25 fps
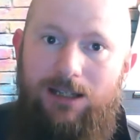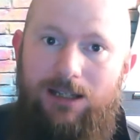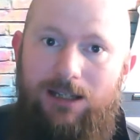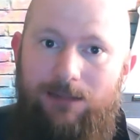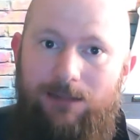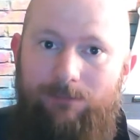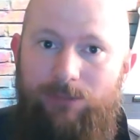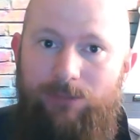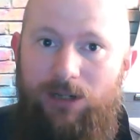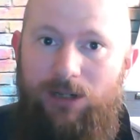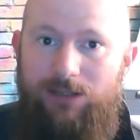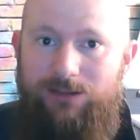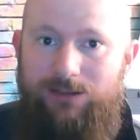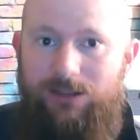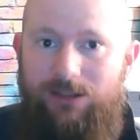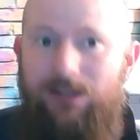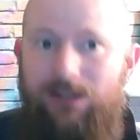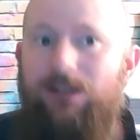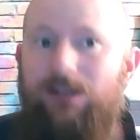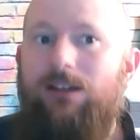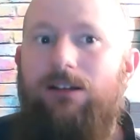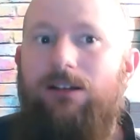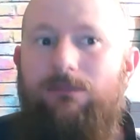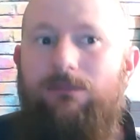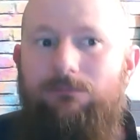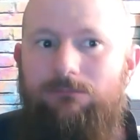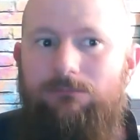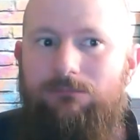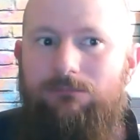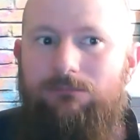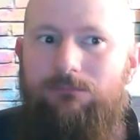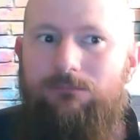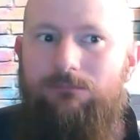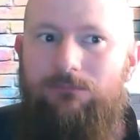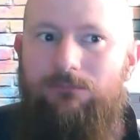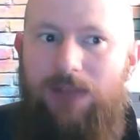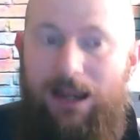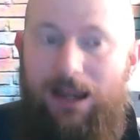But
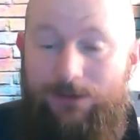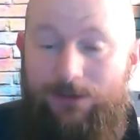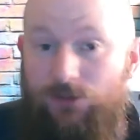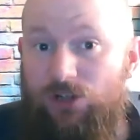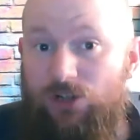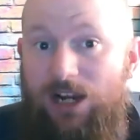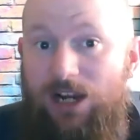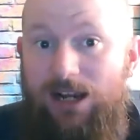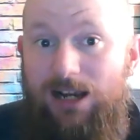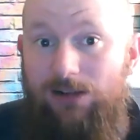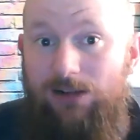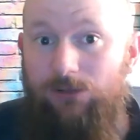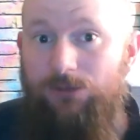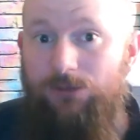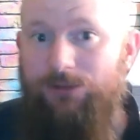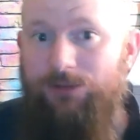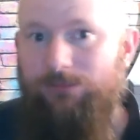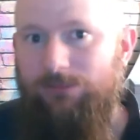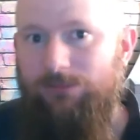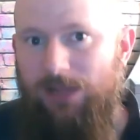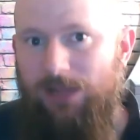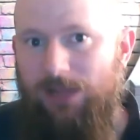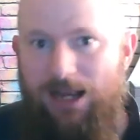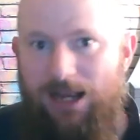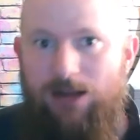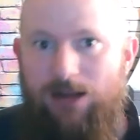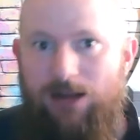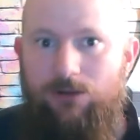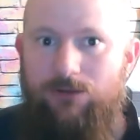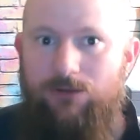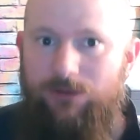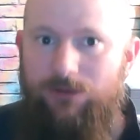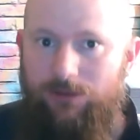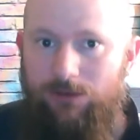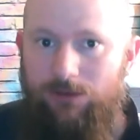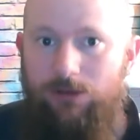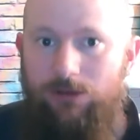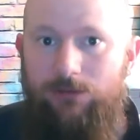I have a child,
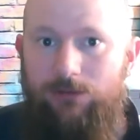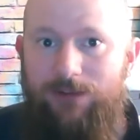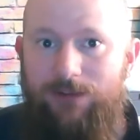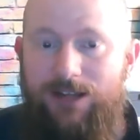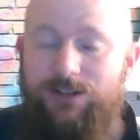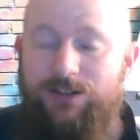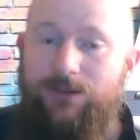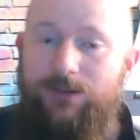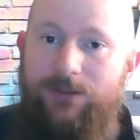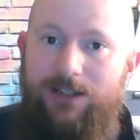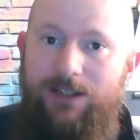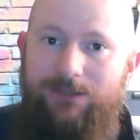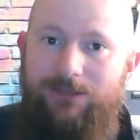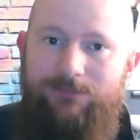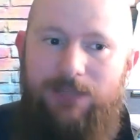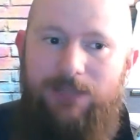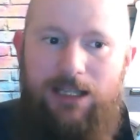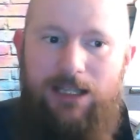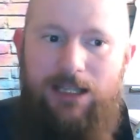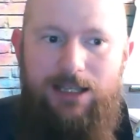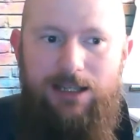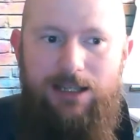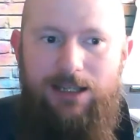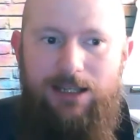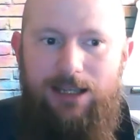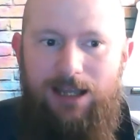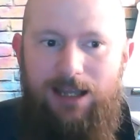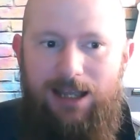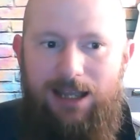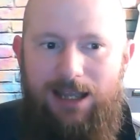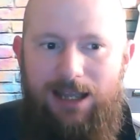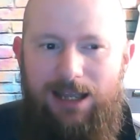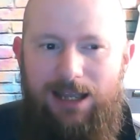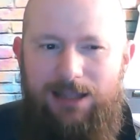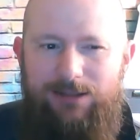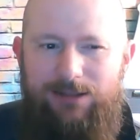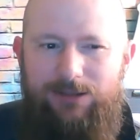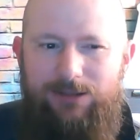house, and all the rest of it,
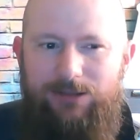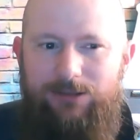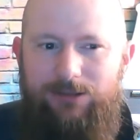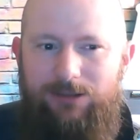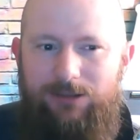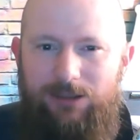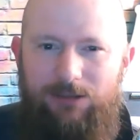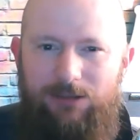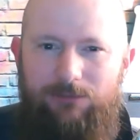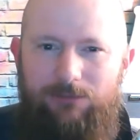and, you know,